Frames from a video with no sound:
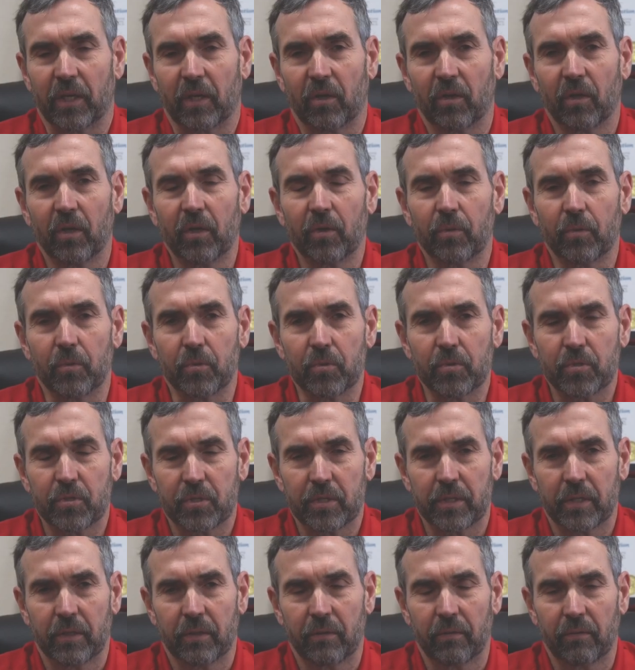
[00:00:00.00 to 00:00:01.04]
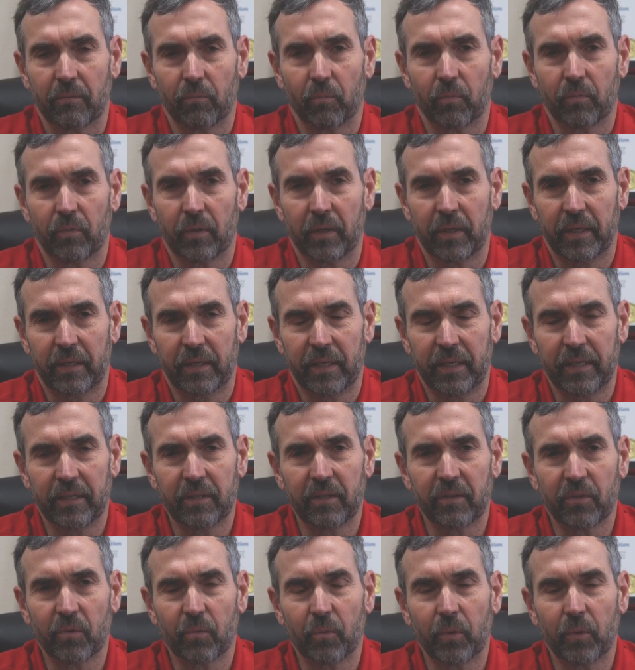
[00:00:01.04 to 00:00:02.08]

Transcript: close, the end of the